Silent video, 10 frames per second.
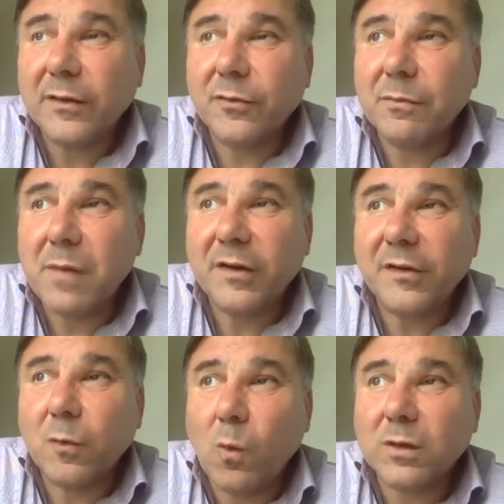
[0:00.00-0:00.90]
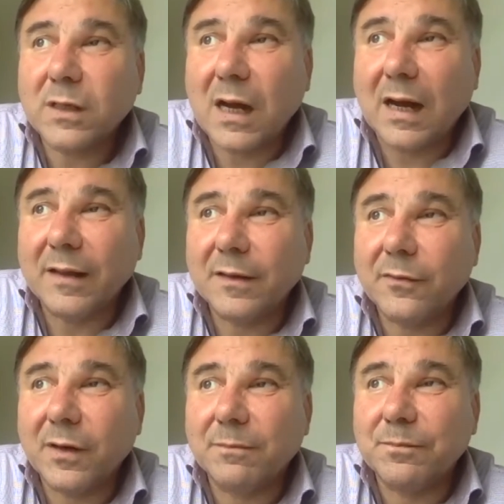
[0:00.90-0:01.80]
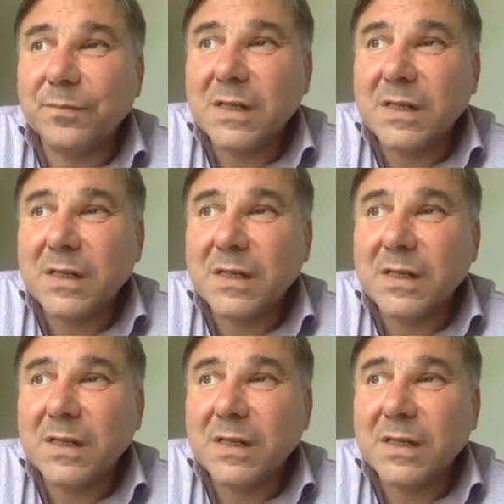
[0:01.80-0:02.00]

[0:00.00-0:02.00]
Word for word: to imagine what kind of a